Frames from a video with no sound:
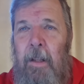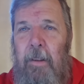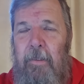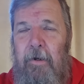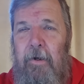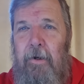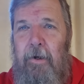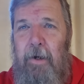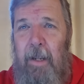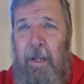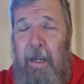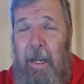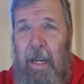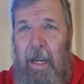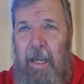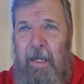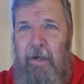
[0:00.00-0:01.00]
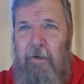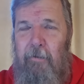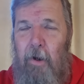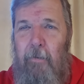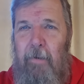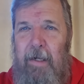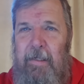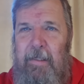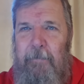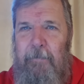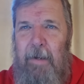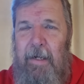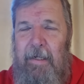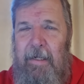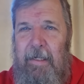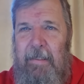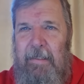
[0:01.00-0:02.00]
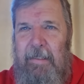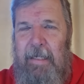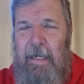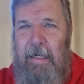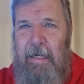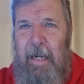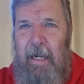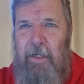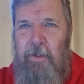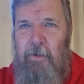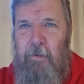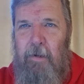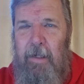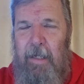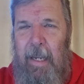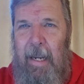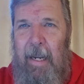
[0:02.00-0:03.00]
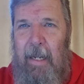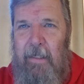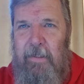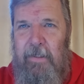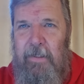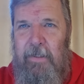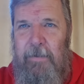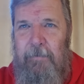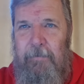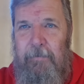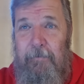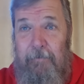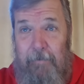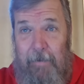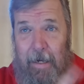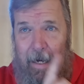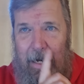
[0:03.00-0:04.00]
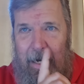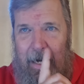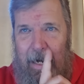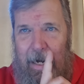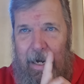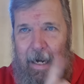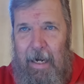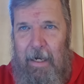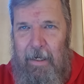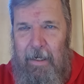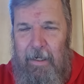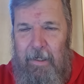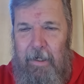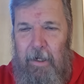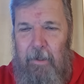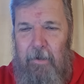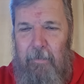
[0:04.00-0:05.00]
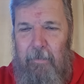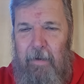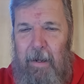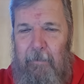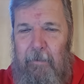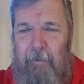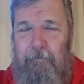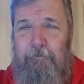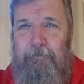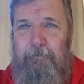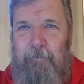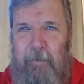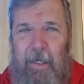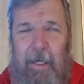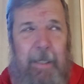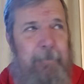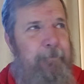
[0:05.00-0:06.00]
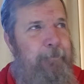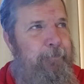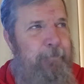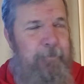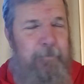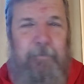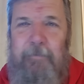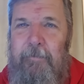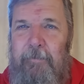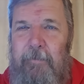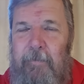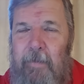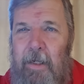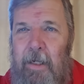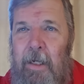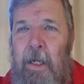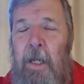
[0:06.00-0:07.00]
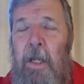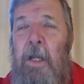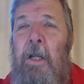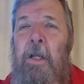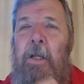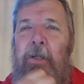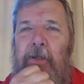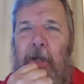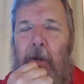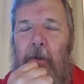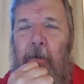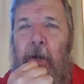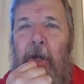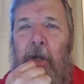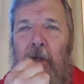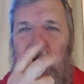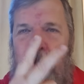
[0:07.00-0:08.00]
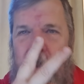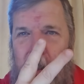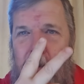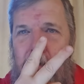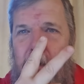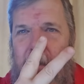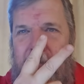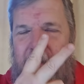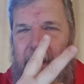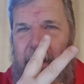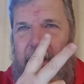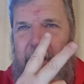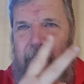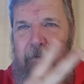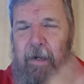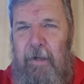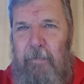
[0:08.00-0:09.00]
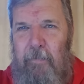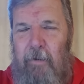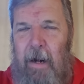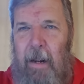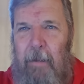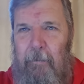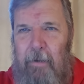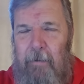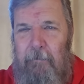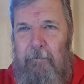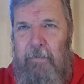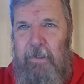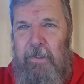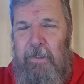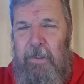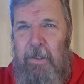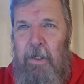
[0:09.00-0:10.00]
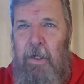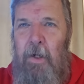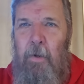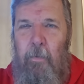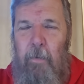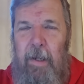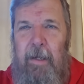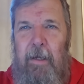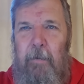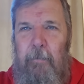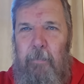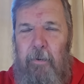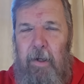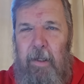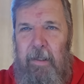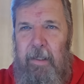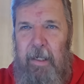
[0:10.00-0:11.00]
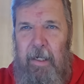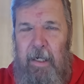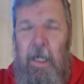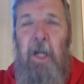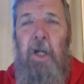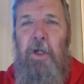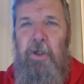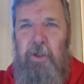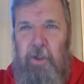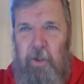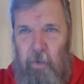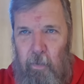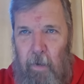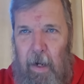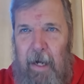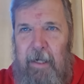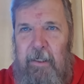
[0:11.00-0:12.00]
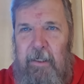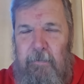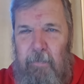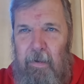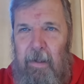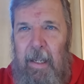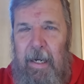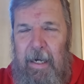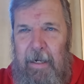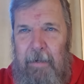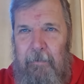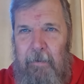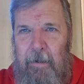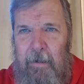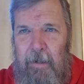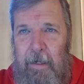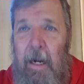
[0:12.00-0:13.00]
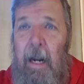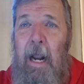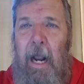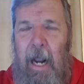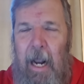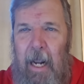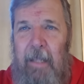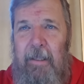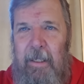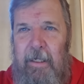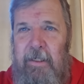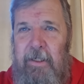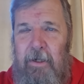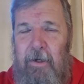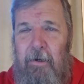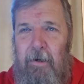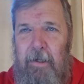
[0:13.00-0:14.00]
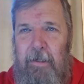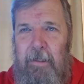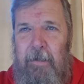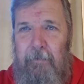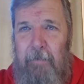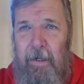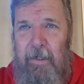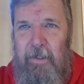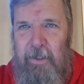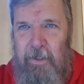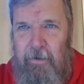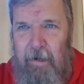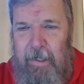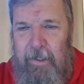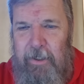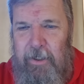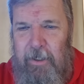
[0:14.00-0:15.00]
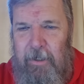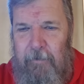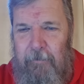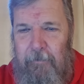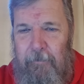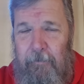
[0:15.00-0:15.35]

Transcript: Third, a growing dependence on natural gas. Ah, another problem, okay? So two of the three problems, we can put the direct blame on this current administration.